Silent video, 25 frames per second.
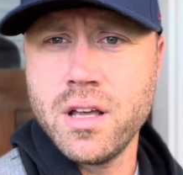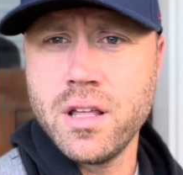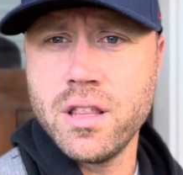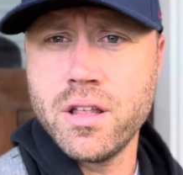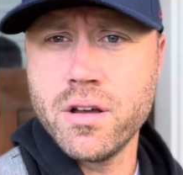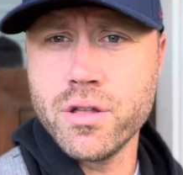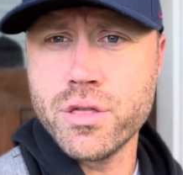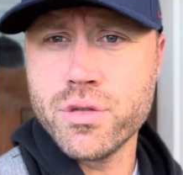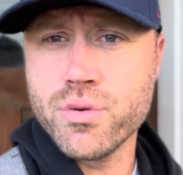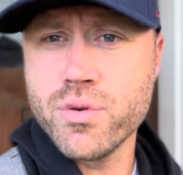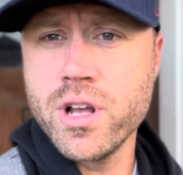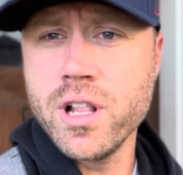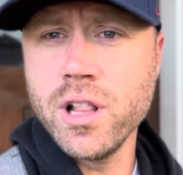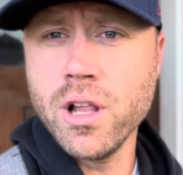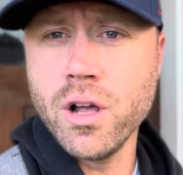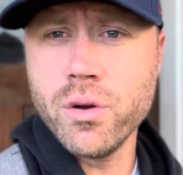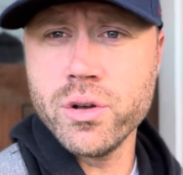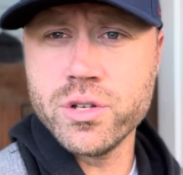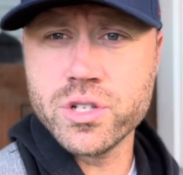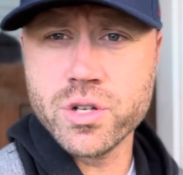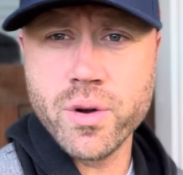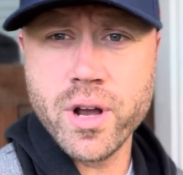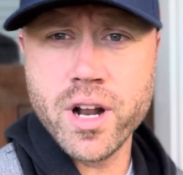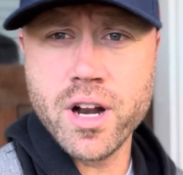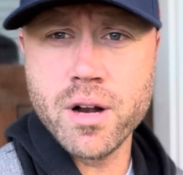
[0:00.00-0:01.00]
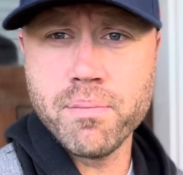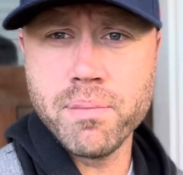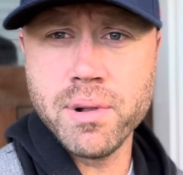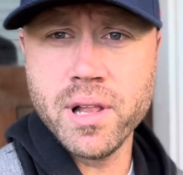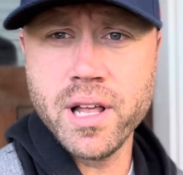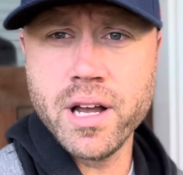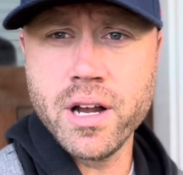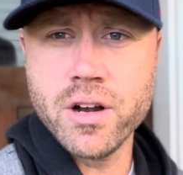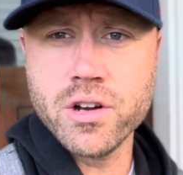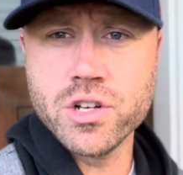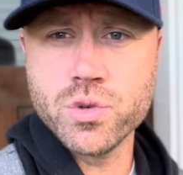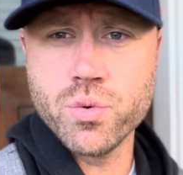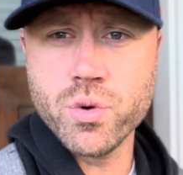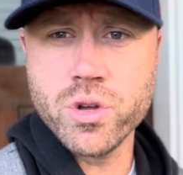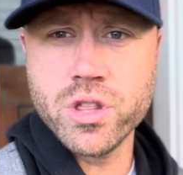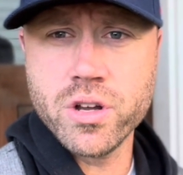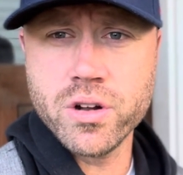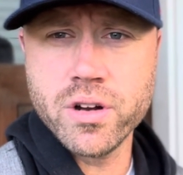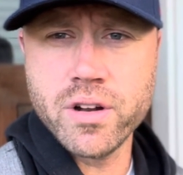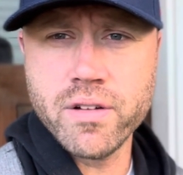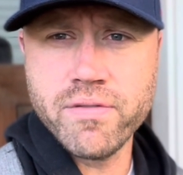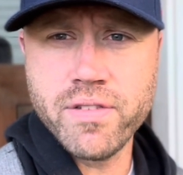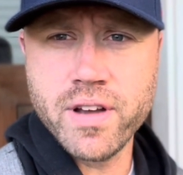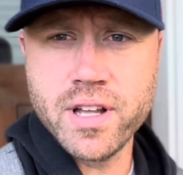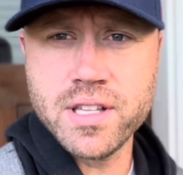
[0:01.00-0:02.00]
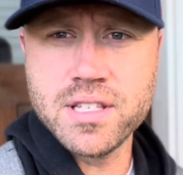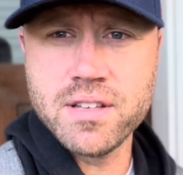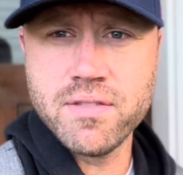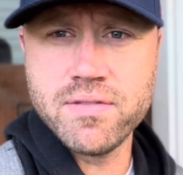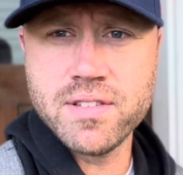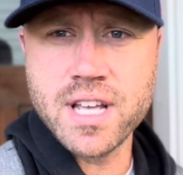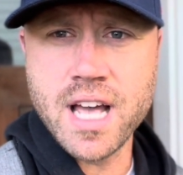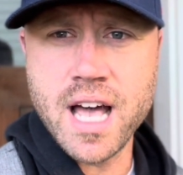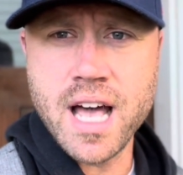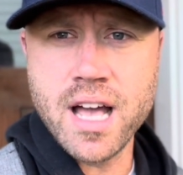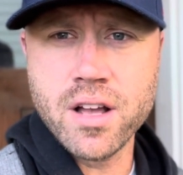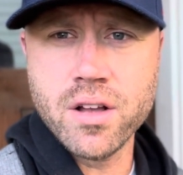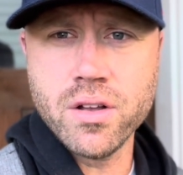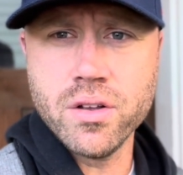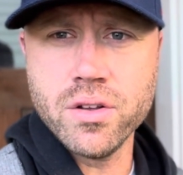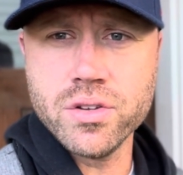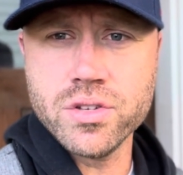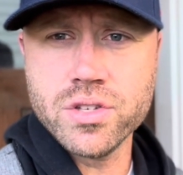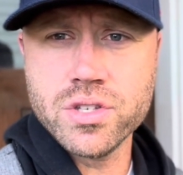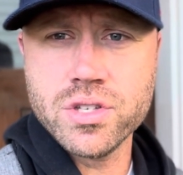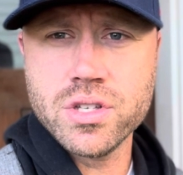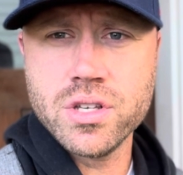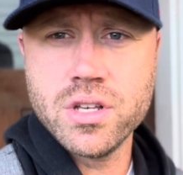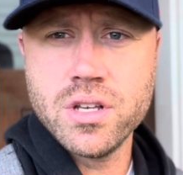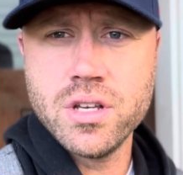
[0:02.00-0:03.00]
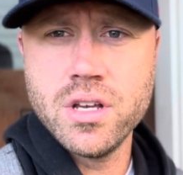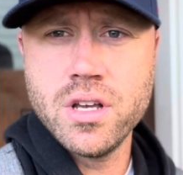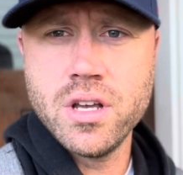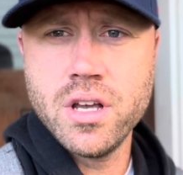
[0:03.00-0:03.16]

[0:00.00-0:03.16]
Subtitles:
Their three lowest graded players were their defensive tackles.